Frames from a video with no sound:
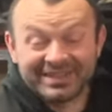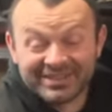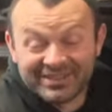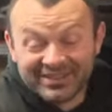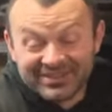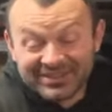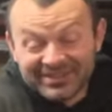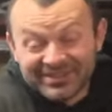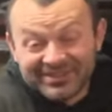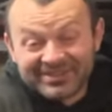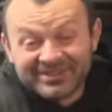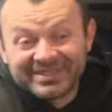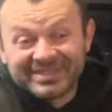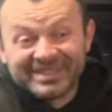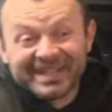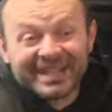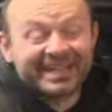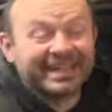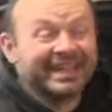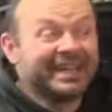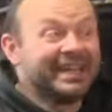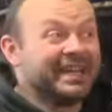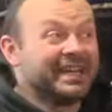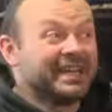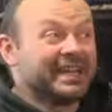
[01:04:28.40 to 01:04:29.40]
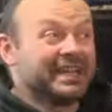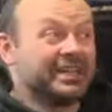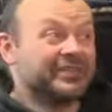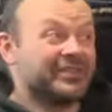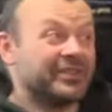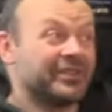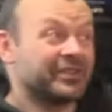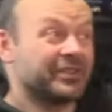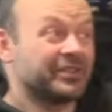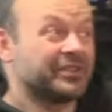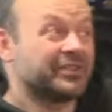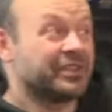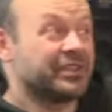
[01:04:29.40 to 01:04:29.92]
the truth. yeah. like if
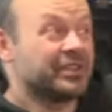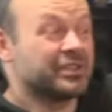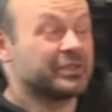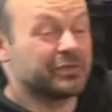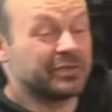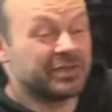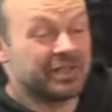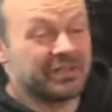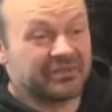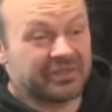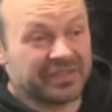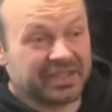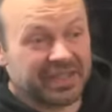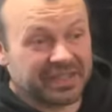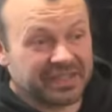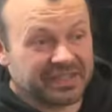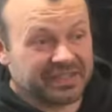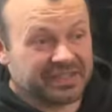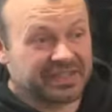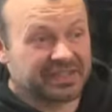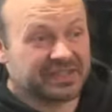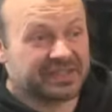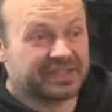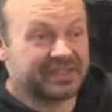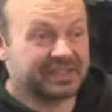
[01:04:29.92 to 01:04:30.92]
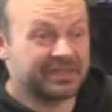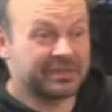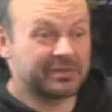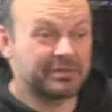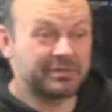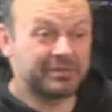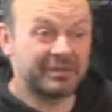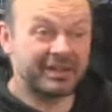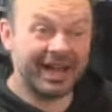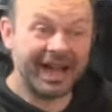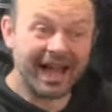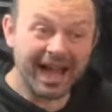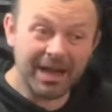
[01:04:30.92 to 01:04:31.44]
he continues with the VR6, he'll
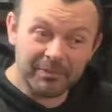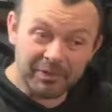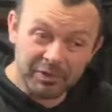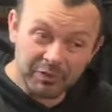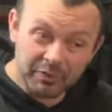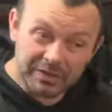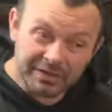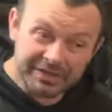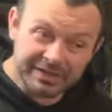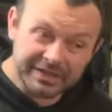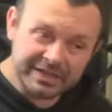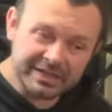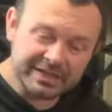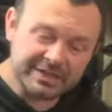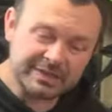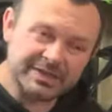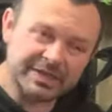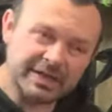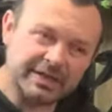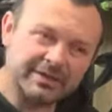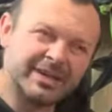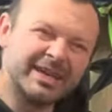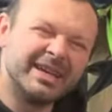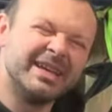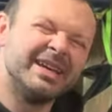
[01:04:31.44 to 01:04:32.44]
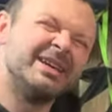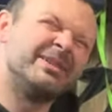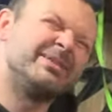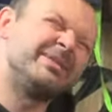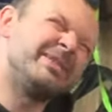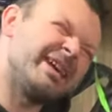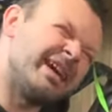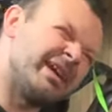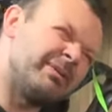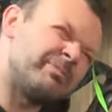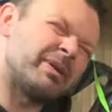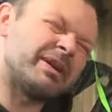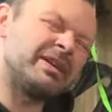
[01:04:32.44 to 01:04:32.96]
be happy with this. Say,
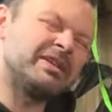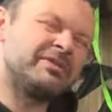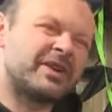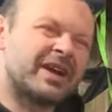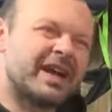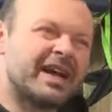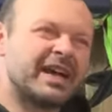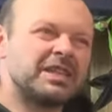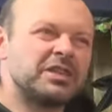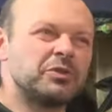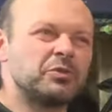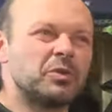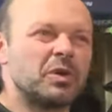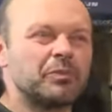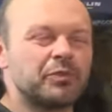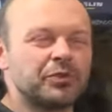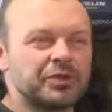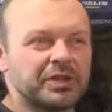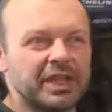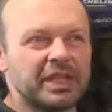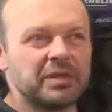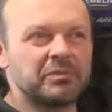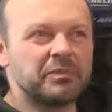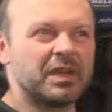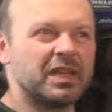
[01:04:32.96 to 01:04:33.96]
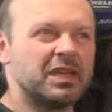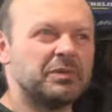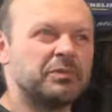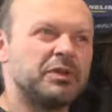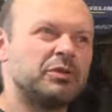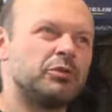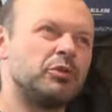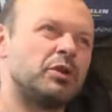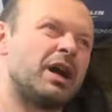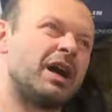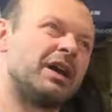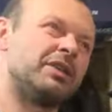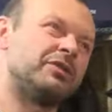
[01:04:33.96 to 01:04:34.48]
yeah, but if I had the 1.8, maybe
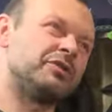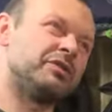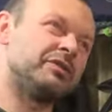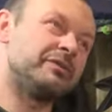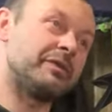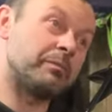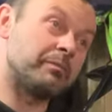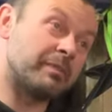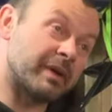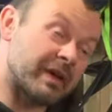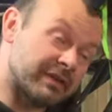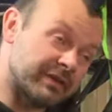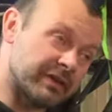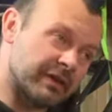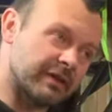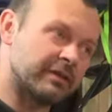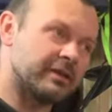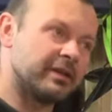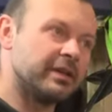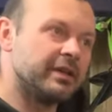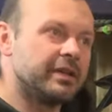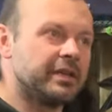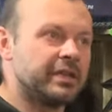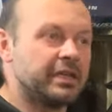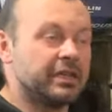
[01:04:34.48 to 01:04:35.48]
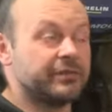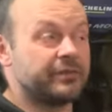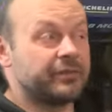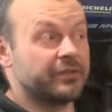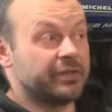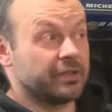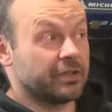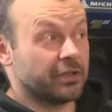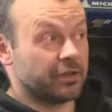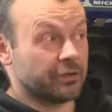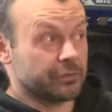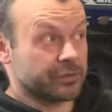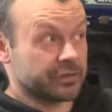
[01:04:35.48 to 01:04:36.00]
it will handle even better. If
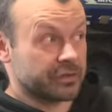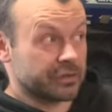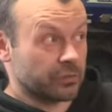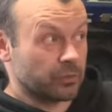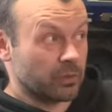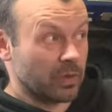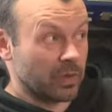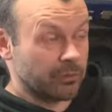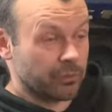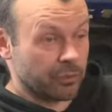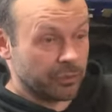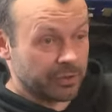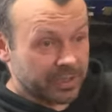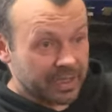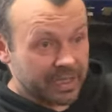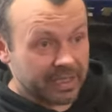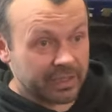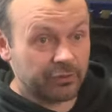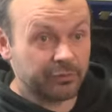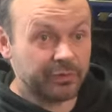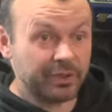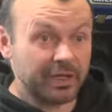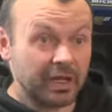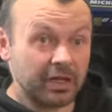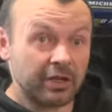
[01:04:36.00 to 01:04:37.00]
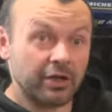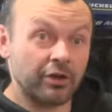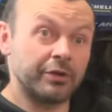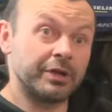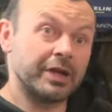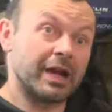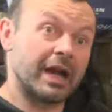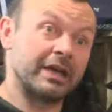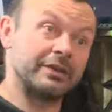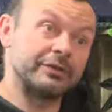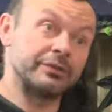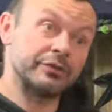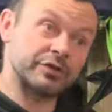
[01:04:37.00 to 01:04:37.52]
he goes to 1.8, he'll be like, oh, it
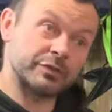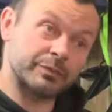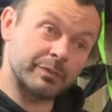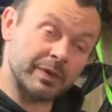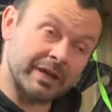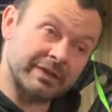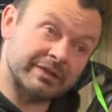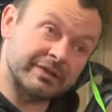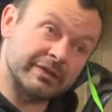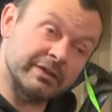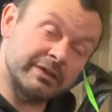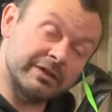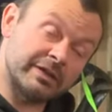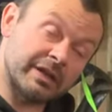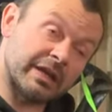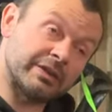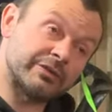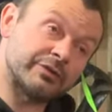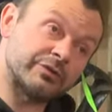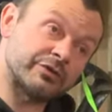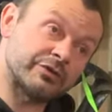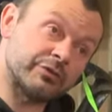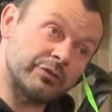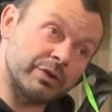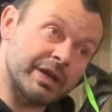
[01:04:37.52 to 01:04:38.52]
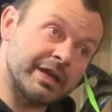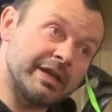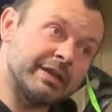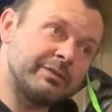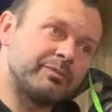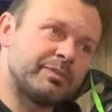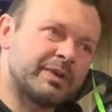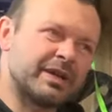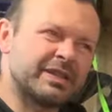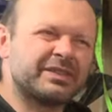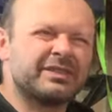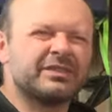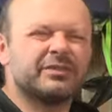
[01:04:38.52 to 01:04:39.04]
handles better, it handles
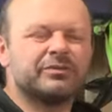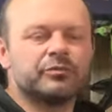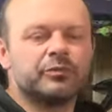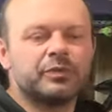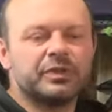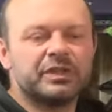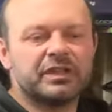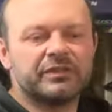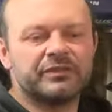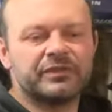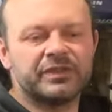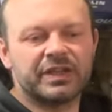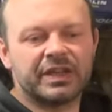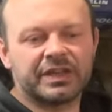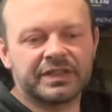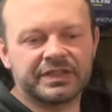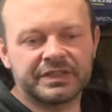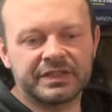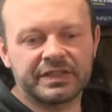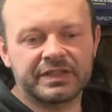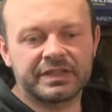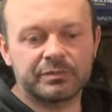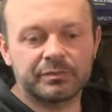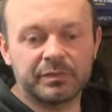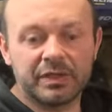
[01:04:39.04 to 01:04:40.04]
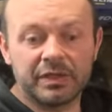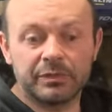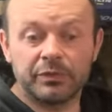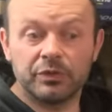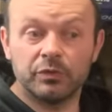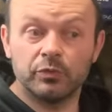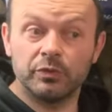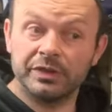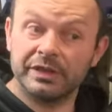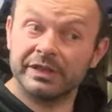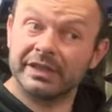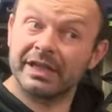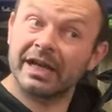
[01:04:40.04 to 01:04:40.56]
great, but with the VR6, maybe it
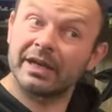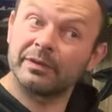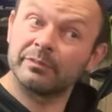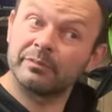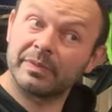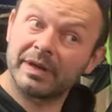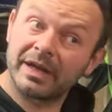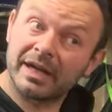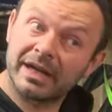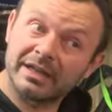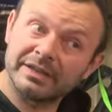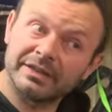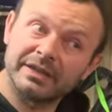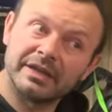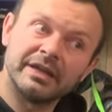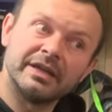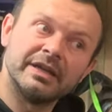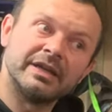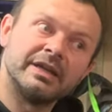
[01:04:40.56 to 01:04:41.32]
wouldn't handle bad,